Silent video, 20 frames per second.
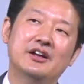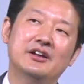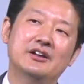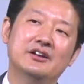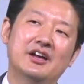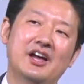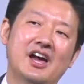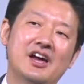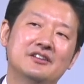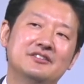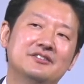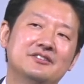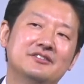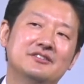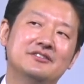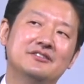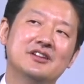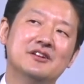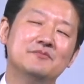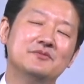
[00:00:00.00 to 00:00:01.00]
has
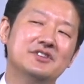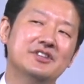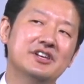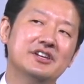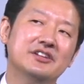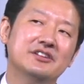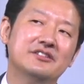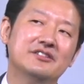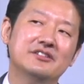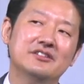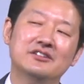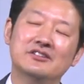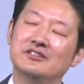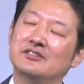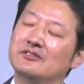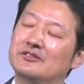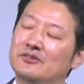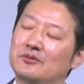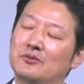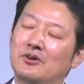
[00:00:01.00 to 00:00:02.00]
some things,
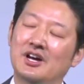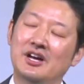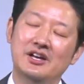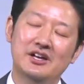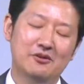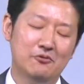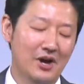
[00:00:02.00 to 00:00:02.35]
why